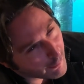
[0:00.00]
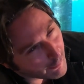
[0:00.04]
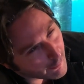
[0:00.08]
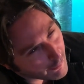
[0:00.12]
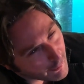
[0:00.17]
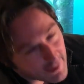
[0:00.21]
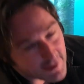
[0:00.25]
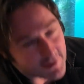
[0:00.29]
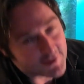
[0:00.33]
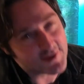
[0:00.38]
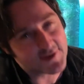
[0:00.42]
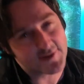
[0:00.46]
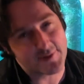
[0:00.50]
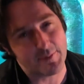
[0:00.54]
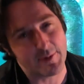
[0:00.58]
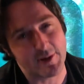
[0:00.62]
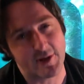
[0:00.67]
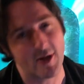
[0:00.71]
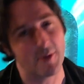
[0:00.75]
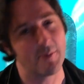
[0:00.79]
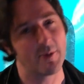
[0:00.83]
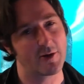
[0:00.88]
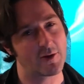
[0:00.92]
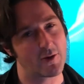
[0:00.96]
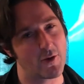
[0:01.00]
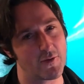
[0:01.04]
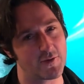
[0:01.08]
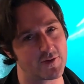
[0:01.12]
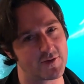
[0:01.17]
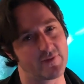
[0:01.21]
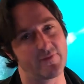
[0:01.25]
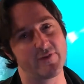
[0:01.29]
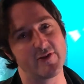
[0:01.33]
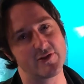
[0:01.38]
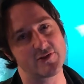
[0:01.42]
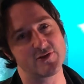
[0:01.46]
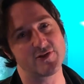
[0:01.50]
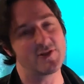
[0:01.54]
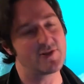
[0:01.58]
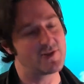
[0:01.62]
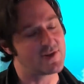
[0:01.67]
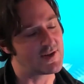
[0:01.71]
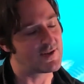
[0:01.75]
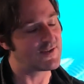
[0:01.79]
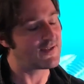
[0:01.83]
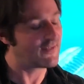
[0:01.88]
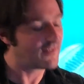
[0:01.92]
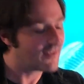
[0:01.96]
And it doesn't become a ghost fish, it
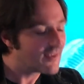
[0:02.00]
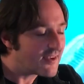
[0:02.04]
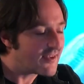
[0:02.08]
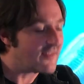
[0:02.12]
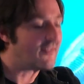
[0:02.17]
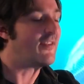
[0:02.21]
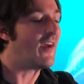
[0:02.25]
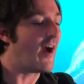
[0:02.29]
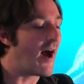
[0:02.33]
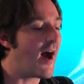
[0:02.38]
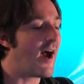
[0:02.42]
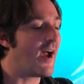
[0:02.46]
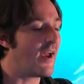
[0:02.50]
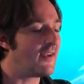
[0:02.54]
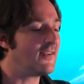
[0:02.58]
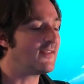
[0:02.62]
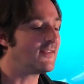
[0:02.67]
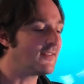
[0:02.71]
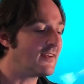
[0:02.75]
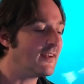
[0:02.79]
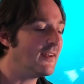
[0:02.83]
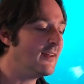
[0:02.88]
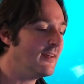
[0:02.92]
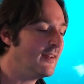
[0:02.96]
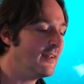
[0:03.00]
just dies.